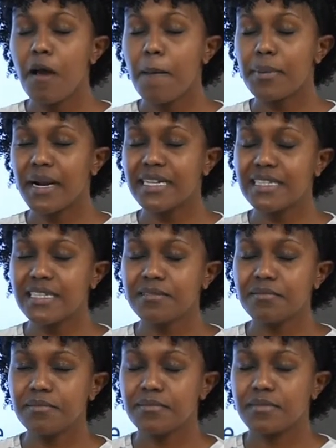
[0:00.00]

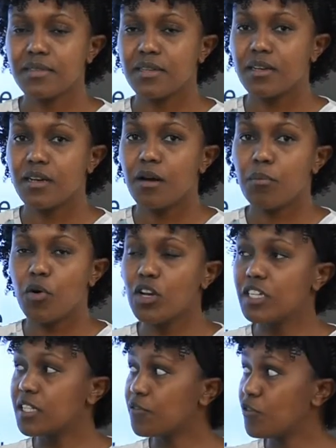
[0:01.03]
pricing,
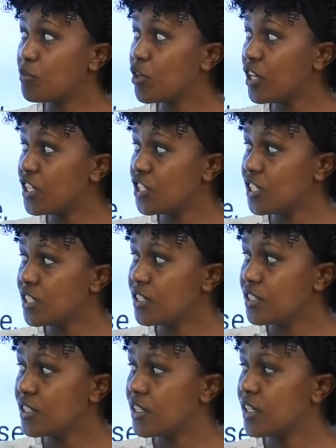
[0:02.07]
policy formulation,
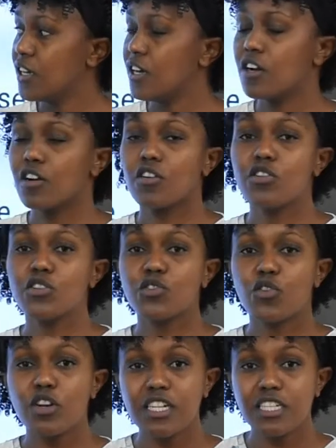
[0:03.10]

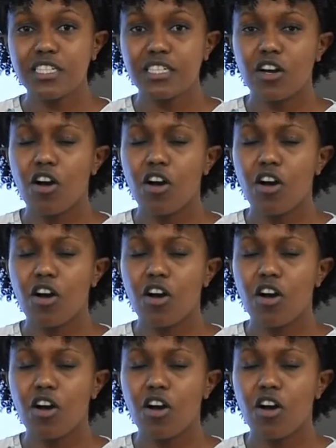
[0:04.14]
controlling.